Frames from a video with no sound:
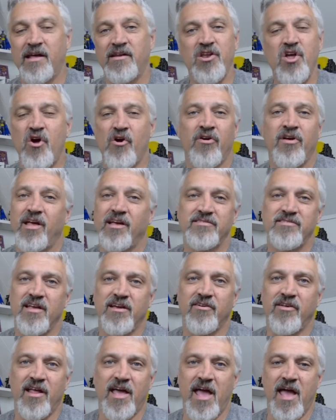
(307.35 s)
No, that's
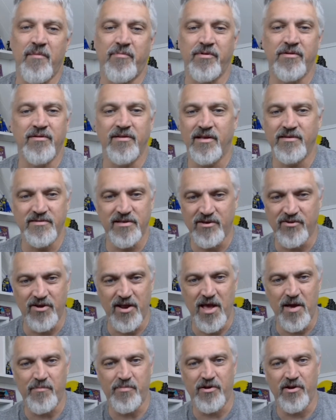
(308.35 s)
not going to happen. That's not going
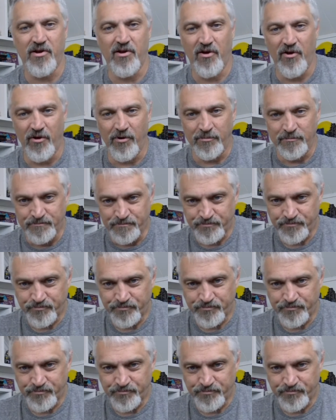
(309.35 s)
to happen at all.